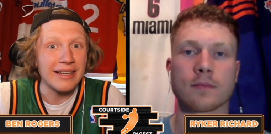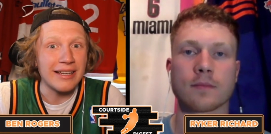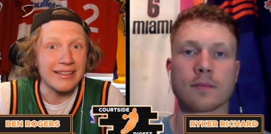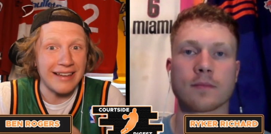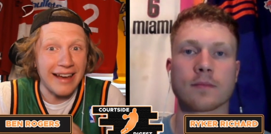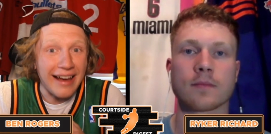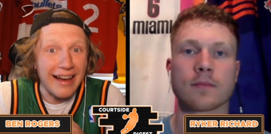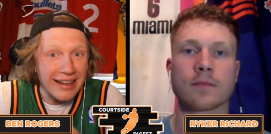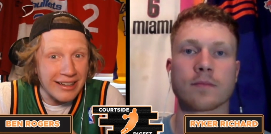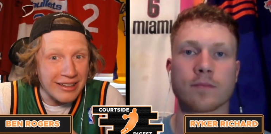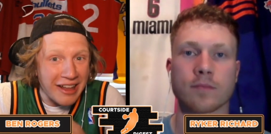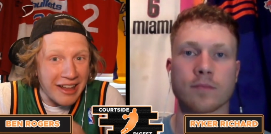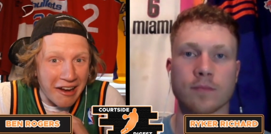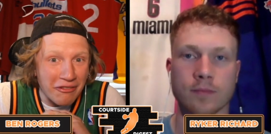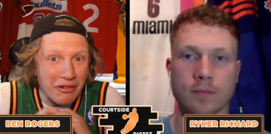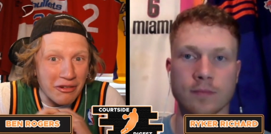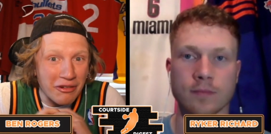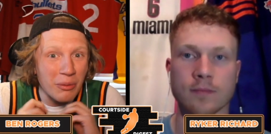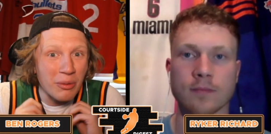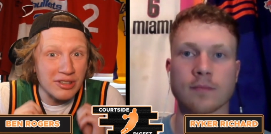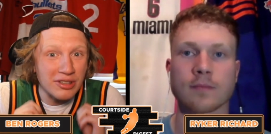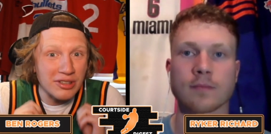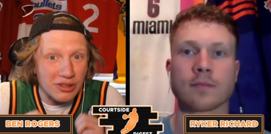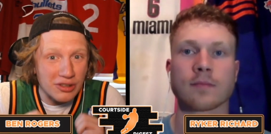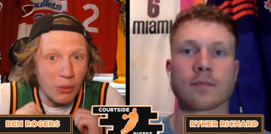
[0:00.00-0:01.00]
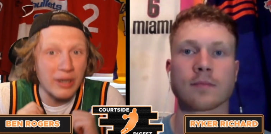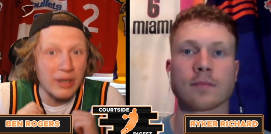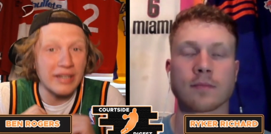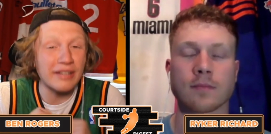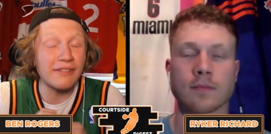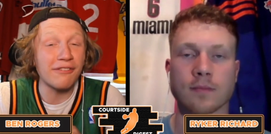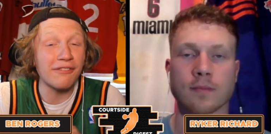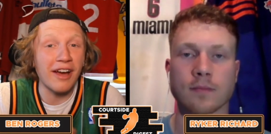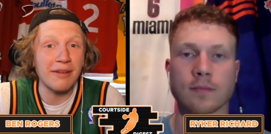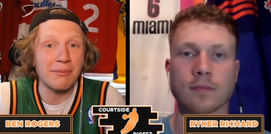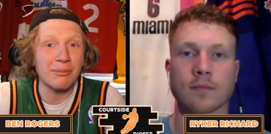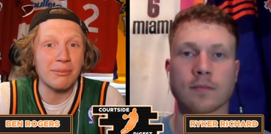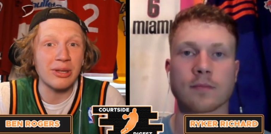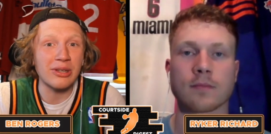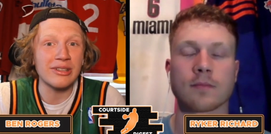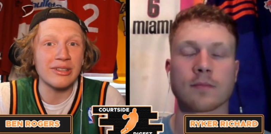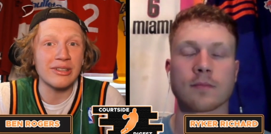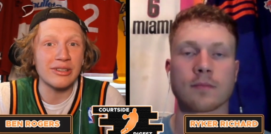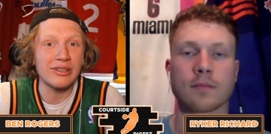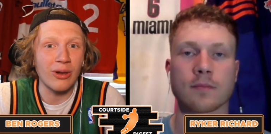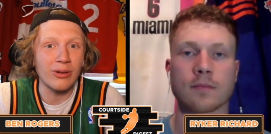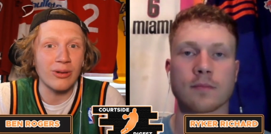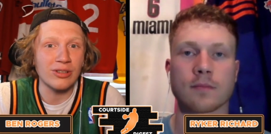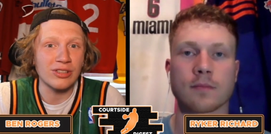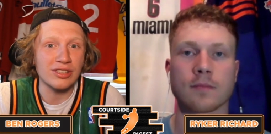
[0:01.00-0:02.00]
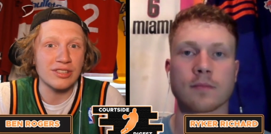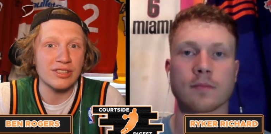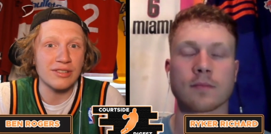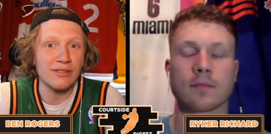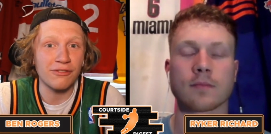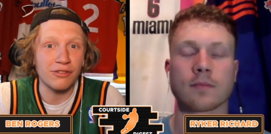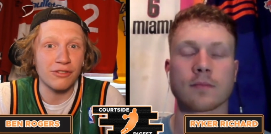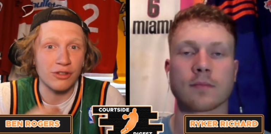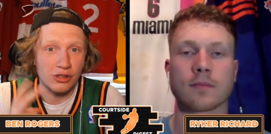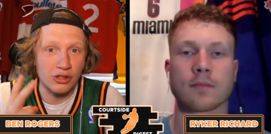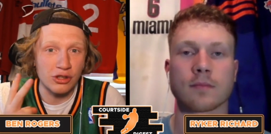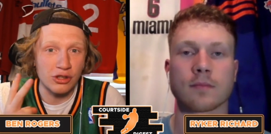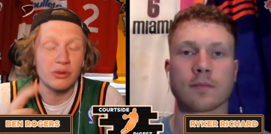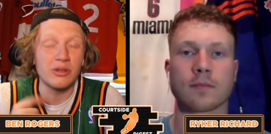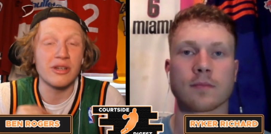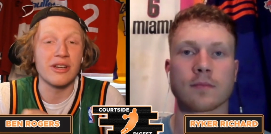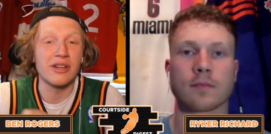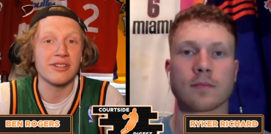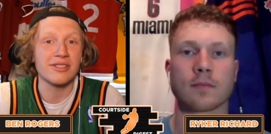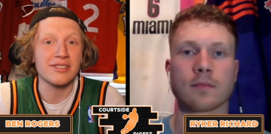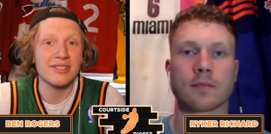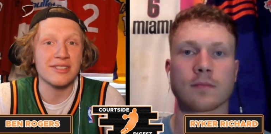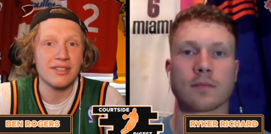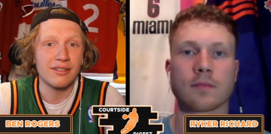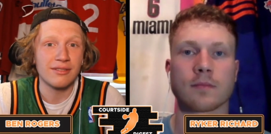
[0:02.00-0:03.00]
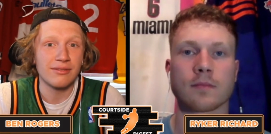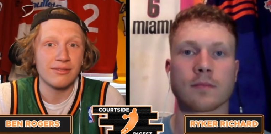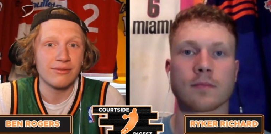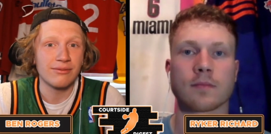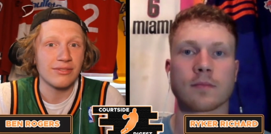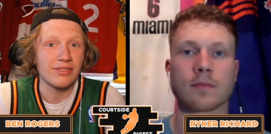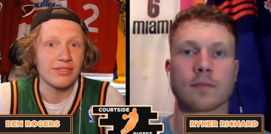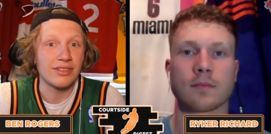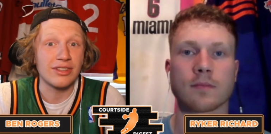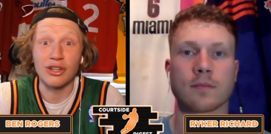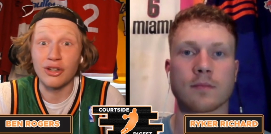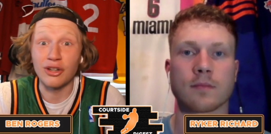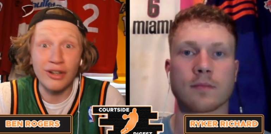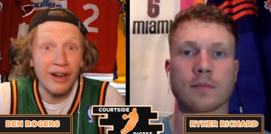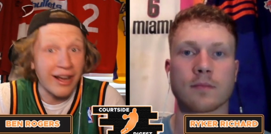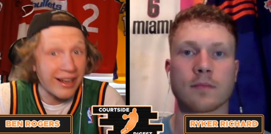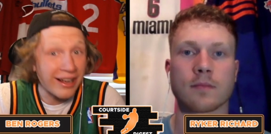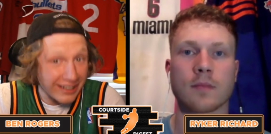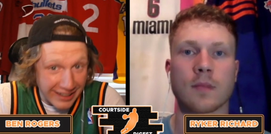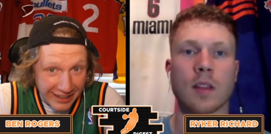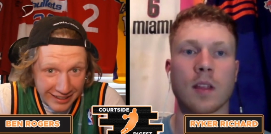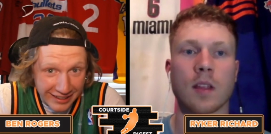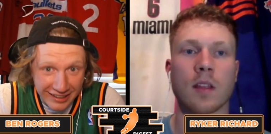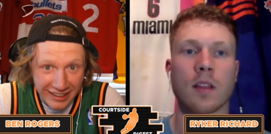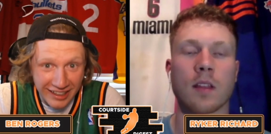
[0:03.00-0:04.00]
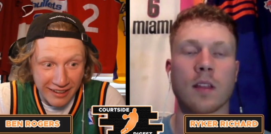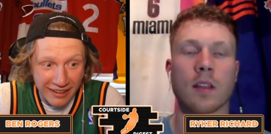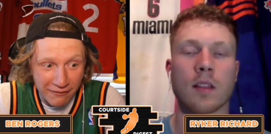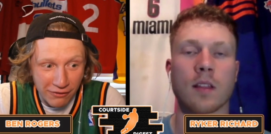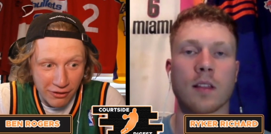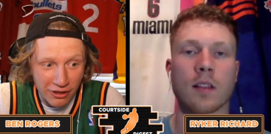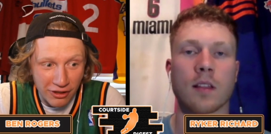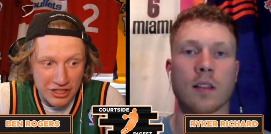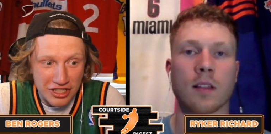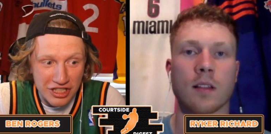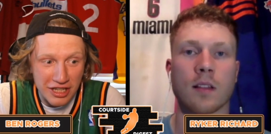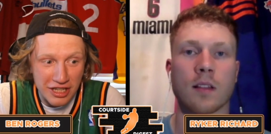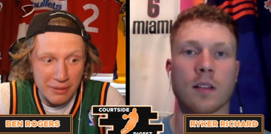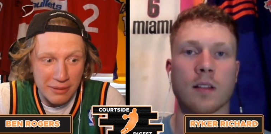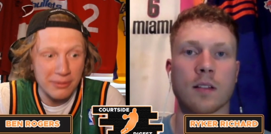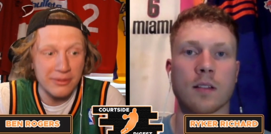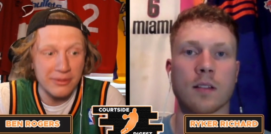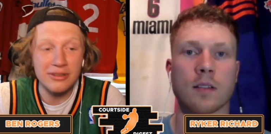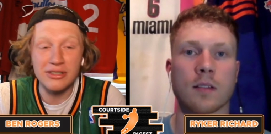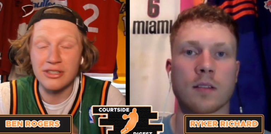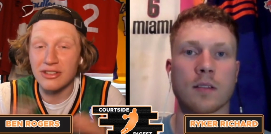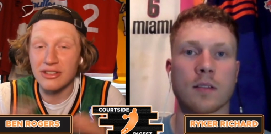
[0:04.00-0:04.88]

Speaker 1: Kyle Lowry wants $25 million for two years. You're not getting him for cheap. Do you